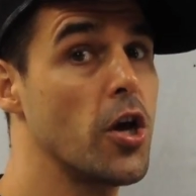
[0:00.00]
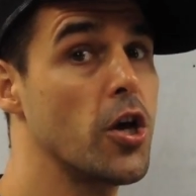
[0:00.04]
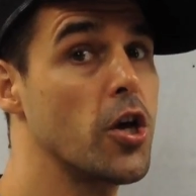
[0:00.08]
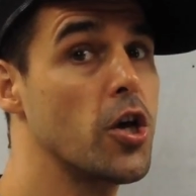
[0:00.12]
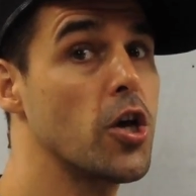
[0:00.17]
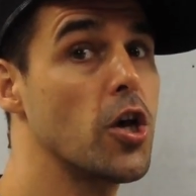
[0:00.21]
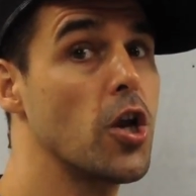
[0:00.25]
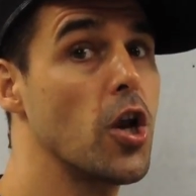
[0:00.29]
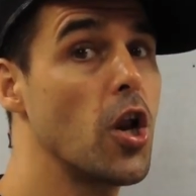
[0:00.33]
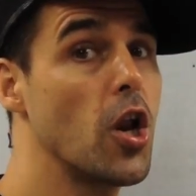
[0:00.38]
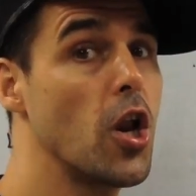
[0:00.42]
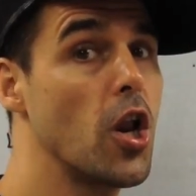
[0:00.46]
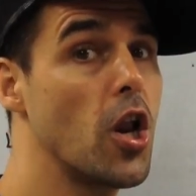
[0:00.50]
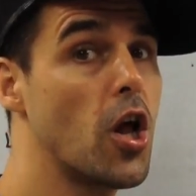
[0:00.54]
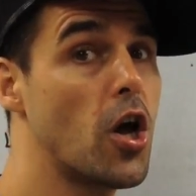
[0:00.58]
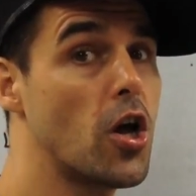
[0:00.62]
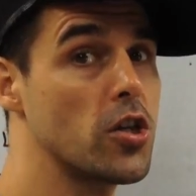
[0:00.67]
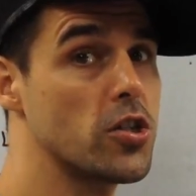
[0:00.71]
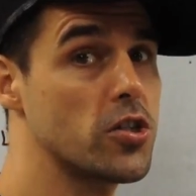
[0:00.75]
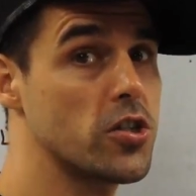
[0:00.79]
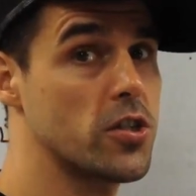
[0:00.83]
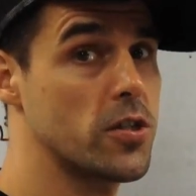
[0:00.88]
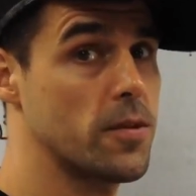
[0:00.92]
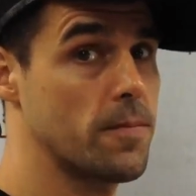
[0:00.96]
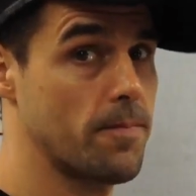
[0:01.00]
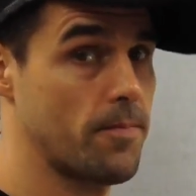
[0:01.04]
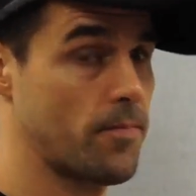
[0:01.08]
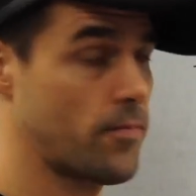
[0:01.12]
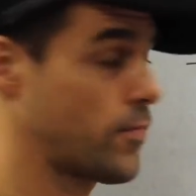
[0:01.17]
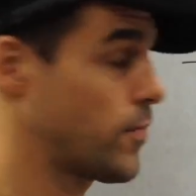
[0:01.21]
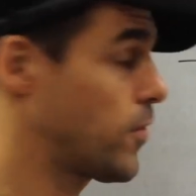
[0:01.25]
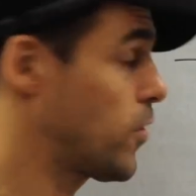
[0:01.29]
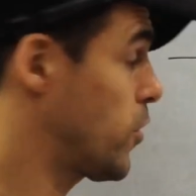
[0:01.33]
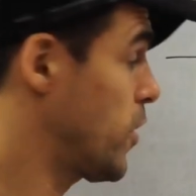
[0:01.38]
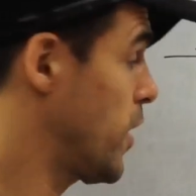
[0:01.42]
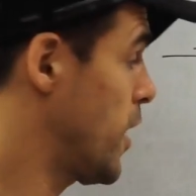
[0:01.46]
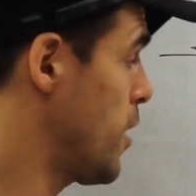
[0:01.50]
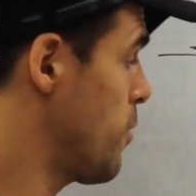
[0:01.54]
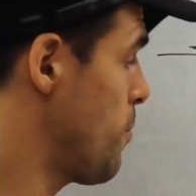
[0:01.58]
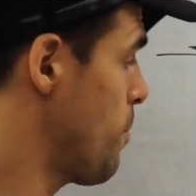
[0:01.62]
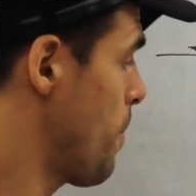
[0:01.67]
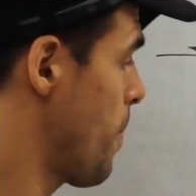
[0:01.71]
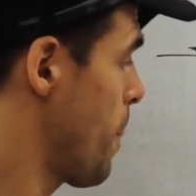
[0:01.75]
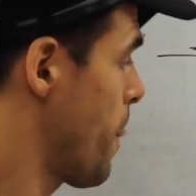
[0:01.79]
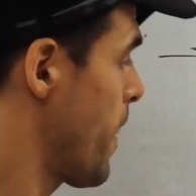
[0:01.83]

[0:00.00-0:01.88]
clot. Okay?